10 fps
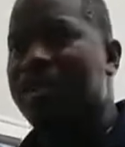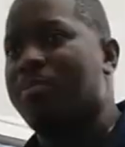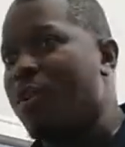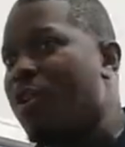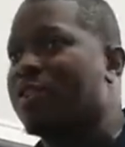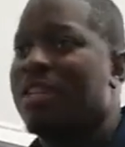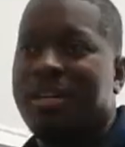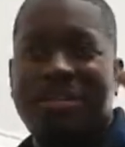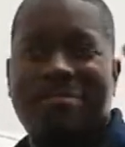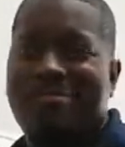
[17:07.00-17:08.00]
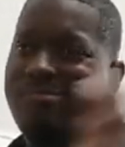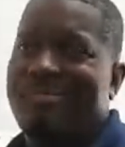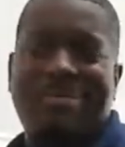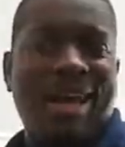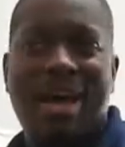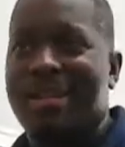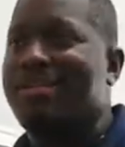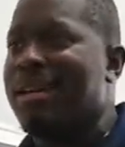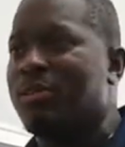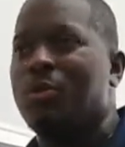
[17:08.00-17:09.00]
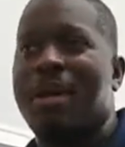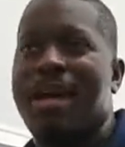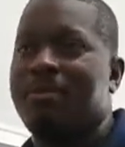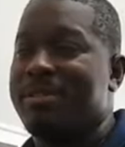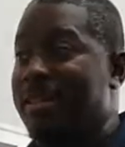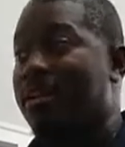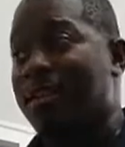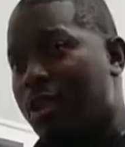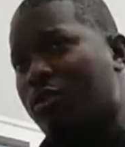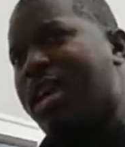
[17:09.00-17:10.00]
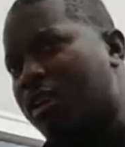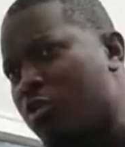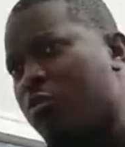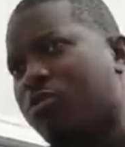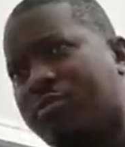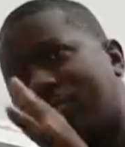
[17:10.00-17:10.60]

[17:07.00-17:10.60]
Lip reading: Bronx. Nah, let's not do that. It's not. Okay, cool.